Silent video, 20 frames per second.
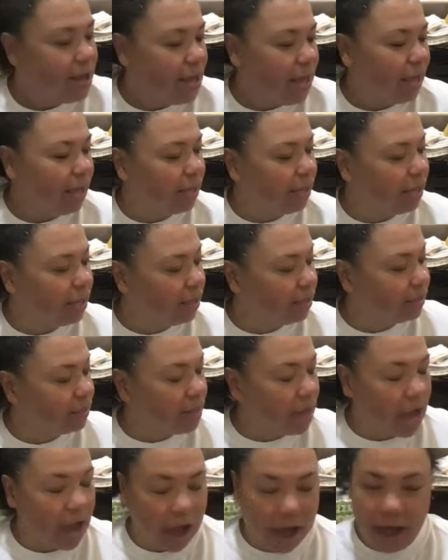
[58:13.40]
And
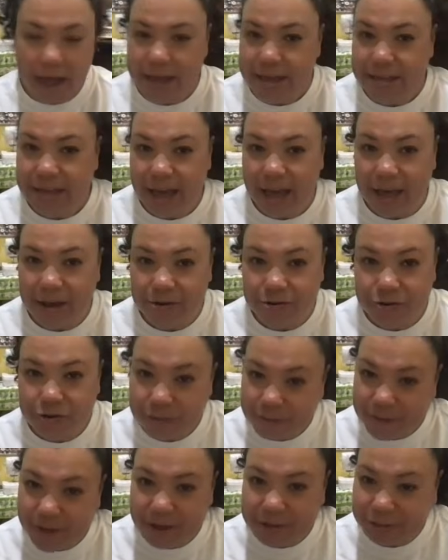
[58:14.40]
I don't know
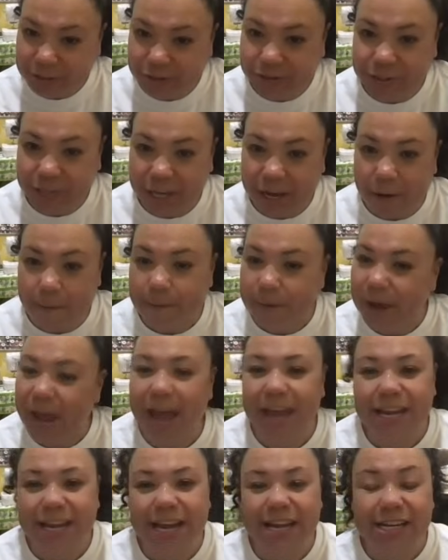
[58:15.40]
about you, Gail, but
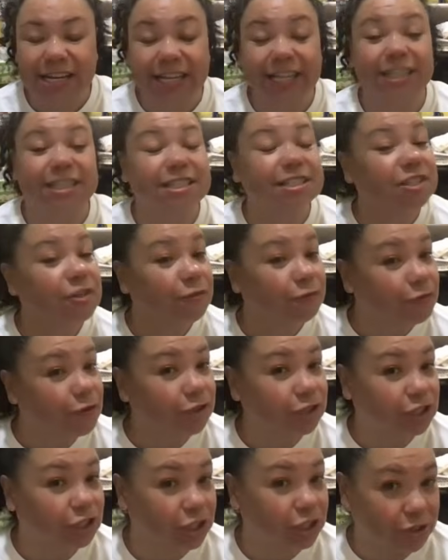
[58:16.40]
I kind of like it. This is the
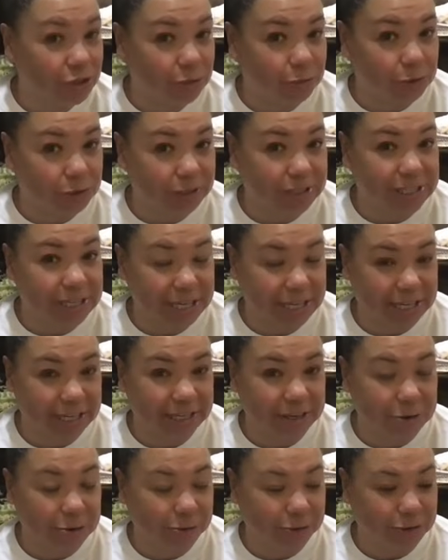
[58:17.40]
first year that we're a ticket
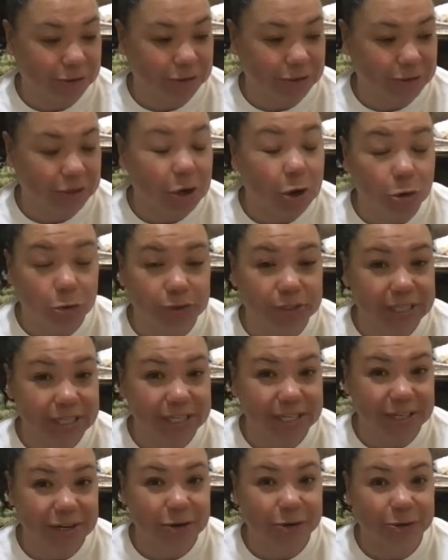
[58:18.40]
holder, gold
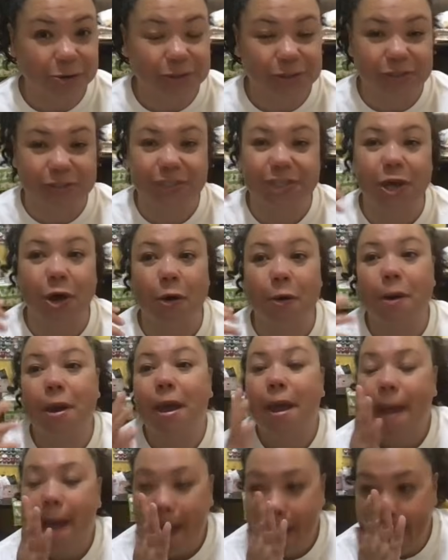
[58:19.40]
ticket holder. So,
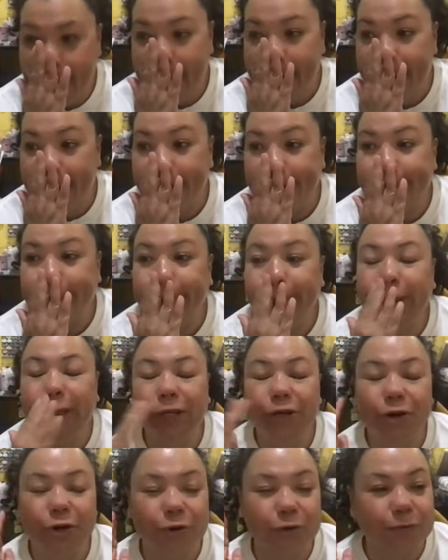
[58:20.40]
you
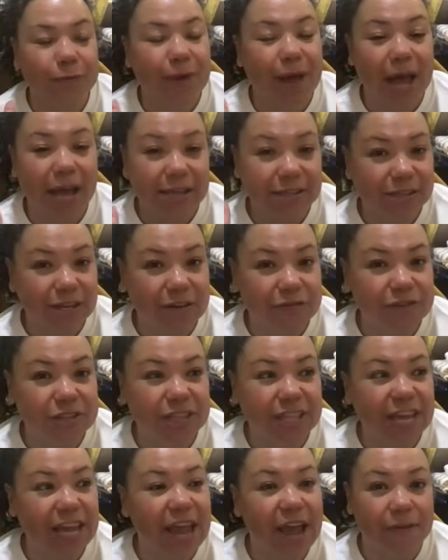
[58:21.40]
know, I love it.
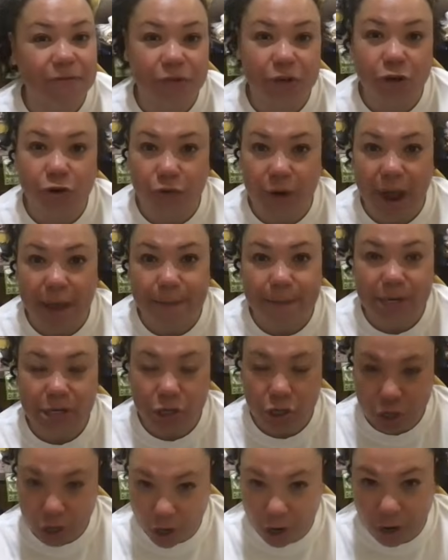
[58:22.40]
They have the grab
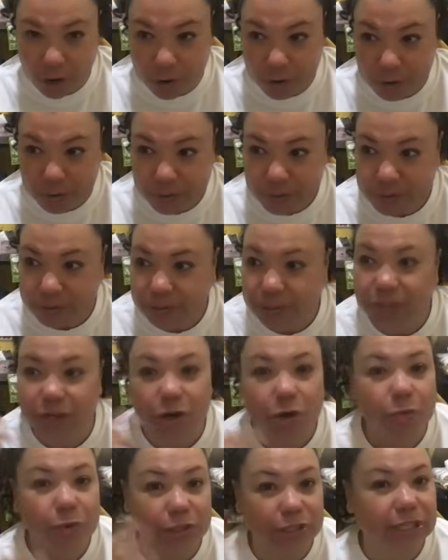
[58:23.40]
and go, you
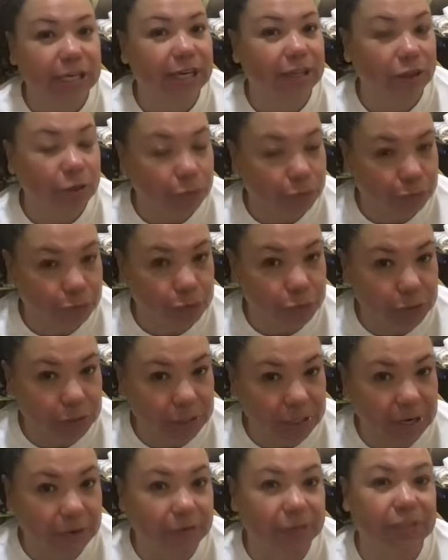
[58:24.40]
know, where you get the food
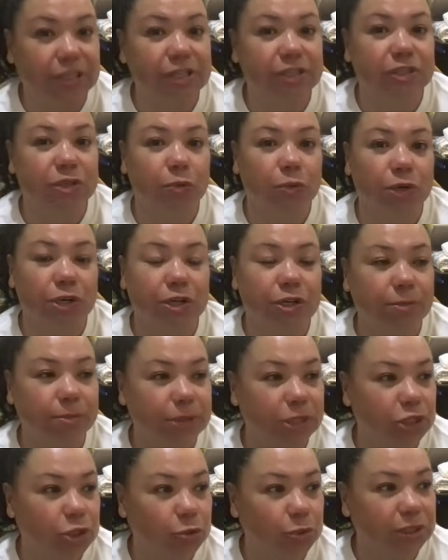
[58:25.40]
and everything. So we're going to be
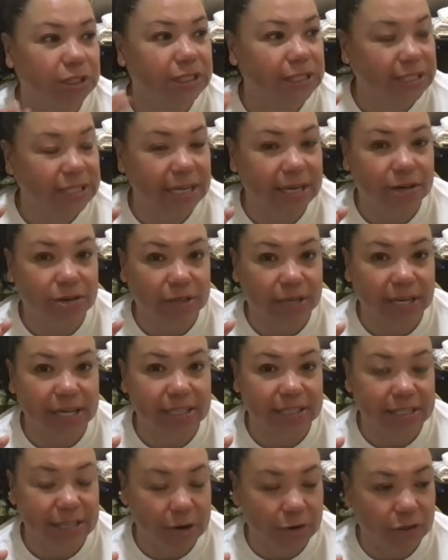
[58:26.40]
doing the
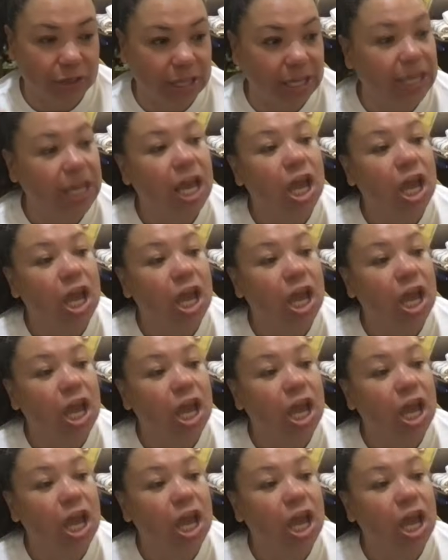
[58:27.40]
tailgates and everything.